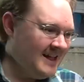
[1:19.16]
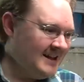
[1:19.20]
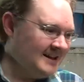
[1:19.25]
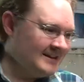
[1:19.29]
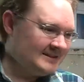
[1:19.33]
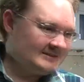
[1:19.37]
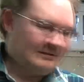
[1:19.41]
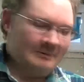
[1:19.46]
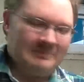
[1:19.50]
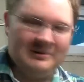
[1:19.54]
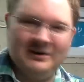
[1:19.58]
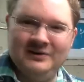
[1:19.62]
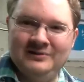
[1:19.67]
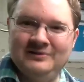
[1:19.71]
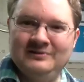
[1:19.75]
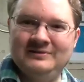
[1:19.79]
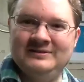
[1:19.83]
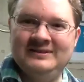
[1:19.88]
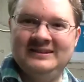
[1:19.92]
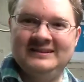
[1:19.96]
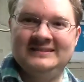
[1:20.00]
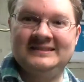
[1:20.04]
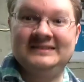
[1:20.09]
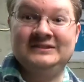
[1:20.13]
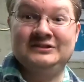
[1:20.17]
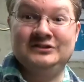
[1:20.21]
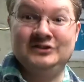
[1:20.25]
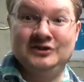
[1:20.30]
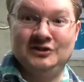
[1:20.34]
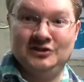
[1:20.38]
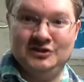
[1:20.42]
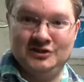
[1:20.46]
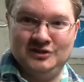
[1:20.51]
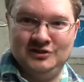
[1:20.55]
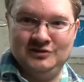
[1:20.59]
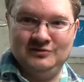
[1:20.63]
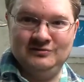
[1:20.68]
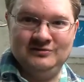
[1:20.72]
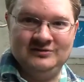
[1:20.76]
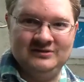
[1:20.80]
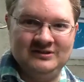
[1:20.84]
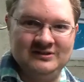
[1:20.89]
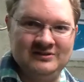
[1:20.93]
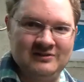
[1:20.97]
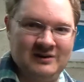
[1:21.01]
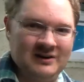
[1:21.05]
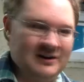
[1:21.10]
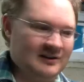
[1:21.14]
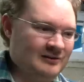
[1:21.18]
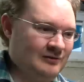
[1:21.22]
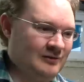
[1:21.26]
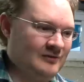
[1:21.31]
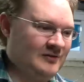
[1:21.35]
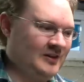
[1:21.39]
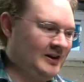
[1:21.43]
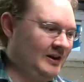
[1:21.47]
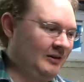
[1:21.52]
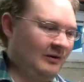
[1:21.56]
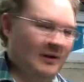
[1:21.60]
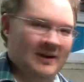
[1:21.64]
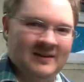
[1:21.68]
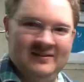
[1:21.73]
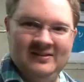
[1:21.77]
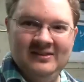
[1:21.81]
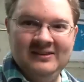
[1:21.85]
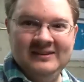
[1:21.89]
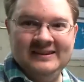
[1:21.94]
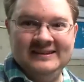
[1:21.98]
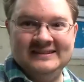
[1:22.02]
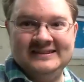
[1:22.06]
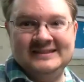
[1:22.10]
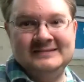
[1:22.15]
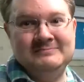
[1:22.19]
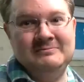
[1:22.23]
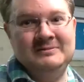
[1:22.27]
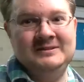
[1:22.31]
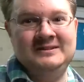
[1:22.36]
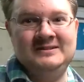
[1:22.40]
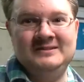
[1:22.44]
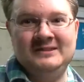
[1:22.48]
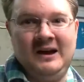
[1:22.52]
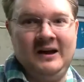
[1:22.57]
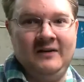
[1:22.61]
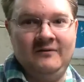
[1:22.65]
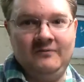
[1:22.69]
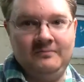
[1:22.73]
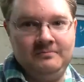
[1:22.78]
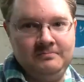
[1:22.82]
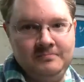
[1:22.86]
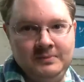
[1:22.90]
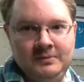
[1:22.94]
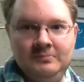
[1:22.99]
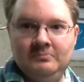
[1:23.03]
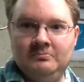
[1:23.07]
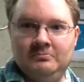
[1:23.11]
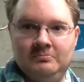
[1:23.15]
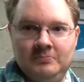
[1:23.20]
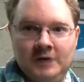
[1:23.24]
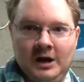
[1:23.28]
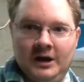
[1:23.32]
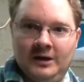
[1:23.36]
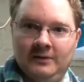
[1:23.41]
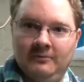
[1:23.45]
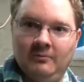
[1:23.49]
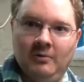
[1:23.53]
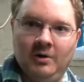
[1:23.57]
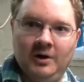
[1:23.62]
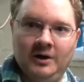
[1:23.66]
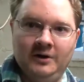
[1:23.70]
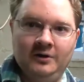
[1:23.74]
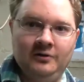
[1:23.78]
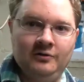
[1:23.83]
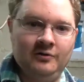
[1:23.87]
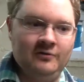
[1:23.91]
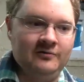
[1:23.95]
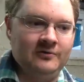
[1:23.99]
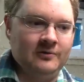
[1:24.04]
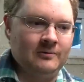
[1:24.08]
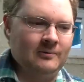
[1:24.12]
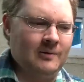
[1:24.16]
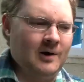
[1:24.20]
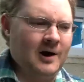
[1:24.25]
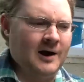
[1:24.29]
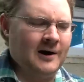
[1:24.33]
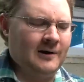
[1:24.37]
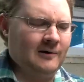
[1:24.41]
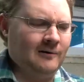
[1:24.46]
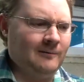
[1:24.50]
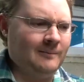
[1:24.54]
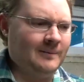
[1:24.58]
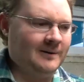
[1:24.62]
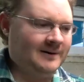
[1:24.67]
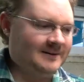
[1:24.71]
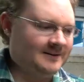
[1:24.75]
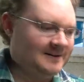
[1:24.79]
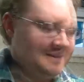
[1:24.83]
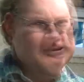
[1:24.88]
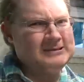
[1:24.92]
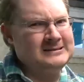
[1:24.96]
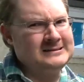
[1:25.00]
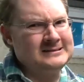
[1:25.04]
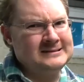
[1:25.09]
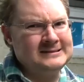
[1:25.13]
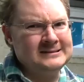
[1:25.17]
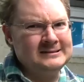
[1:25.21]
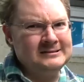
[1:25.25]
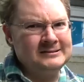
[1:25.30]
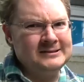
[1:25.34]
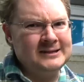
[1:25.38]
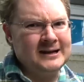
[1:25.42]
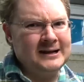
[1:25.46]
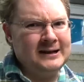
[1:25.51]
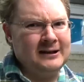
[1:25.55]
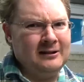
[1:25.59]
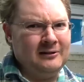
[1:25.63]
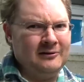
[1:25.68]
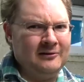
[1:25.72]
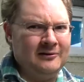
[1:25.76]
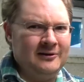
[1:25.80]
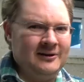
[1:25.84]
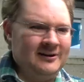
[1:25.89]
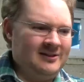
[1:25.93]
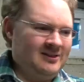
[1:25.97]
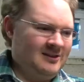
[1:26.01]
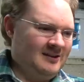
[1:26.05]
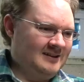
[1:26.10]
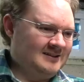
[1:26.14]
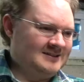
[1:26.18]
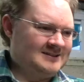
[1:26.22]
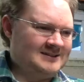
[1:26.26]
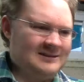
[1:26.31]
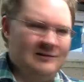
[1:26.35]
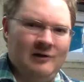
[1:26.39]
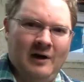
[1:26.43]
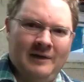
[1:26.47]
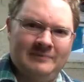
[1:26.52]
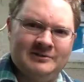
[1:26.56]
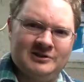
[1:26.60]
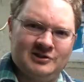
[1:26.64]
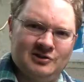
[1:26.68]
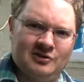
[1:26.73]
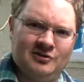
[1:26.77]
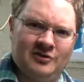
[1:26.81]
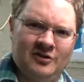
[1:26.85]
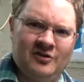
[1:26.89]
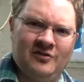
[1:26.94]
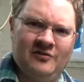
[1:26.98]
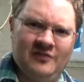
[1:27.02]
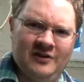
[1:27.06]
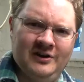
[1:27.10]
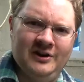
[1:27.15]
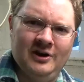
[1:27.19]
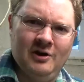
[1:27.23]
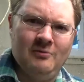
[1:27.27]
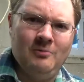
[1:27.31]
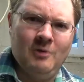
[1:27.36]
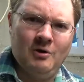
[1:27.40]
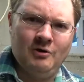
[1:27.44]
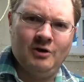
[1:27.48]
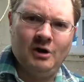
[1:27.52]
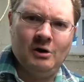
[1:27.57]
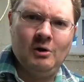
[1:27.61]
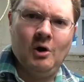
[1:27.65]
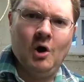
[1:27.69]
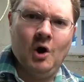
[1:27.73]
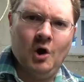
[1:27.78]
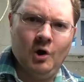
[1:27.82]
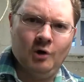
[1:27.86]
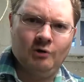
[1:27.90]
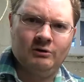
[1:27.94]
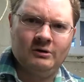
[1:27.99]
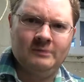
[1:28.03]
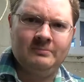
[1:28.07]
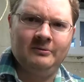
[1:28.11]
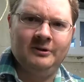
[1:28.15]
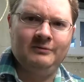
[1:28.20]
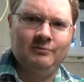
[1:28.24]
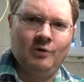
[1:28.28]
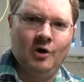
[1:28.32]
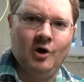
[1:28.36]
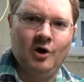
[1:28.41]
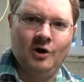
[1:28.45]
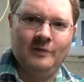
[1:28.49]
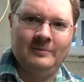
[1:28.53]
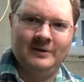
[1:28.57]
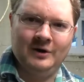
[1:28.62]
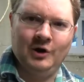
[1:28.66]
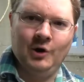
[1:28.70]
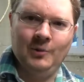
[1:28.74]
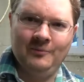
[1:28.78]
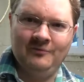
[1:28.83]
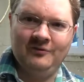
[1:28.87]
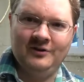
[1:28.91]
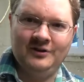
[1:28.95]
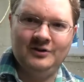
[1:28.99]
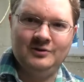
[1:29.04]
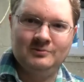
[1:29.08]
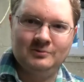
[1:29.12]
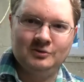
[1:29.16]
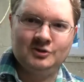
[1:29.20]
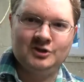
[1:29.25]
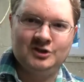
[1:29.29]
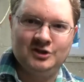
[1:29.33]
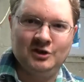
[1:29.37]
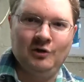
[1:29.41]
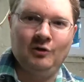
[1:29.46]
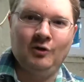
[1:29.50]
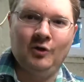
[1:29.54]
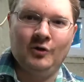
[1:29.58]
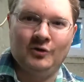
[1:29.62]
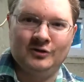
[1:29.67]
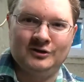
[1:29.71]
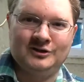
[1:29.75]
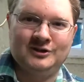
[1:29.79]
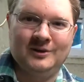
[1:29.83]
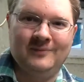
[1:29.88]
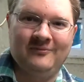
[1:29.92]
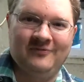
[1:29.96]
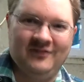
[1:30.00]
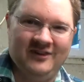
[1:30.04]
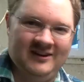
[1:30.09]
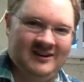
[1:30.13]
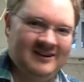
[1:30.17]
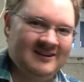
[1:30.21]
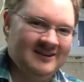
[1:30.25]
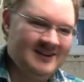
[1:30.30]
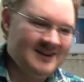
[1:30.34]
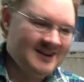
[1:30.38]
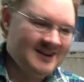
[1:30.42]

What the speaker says: so I'm going to use this as an excuse to try to do a video like this, which I've been kind of wanting to do for a while, but still kind of learning this, so I'm sure this video will go horribly wrong, but hopefully you will still learn something.